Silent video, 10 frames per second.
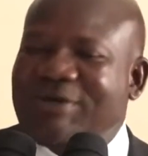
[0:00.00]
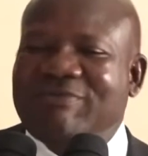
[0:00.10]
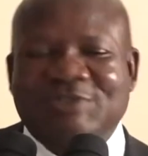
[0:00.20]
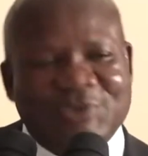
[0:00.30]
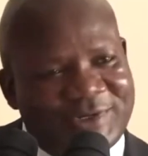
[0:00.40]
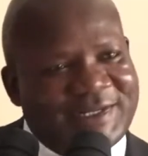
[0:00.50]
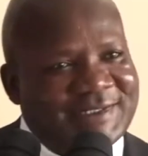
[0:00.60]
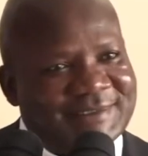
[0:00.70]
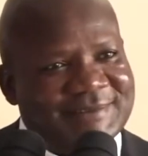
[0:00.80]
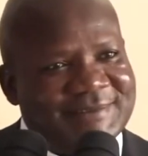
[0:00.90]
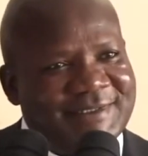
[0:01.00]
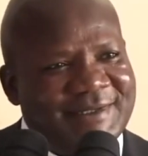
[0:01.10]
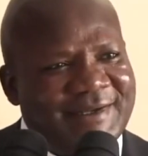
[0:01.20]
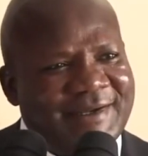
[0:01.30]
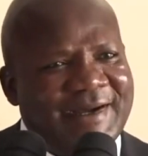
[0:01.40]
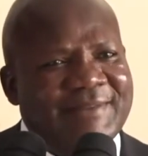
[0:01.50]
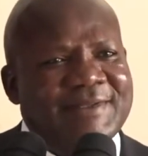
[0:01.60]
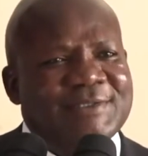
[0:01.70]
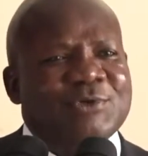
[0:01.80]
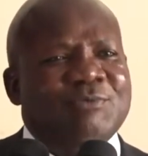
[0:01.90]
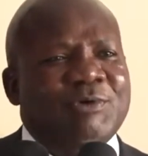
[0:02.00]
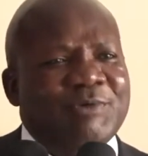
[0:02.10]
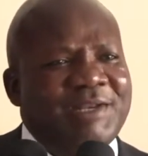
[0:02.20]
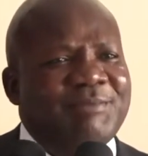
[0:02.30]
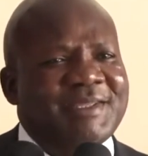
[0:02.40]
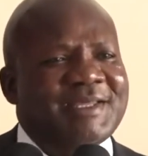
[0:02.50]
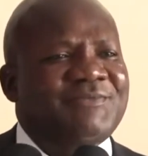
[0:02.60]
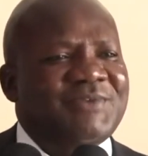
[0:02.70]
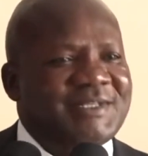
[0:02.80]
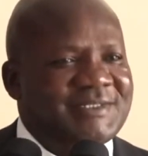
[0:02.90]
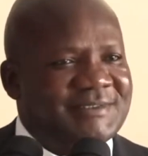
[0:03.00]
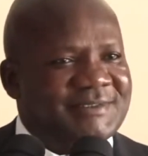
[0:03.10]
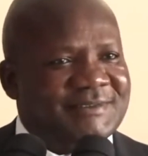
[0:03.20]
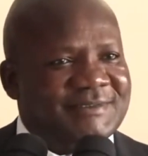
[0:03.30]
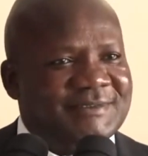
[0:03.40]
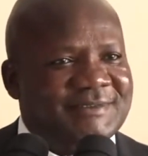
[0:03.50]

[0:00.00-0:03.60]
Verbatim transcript: who have stolen and there is overwhelming evidence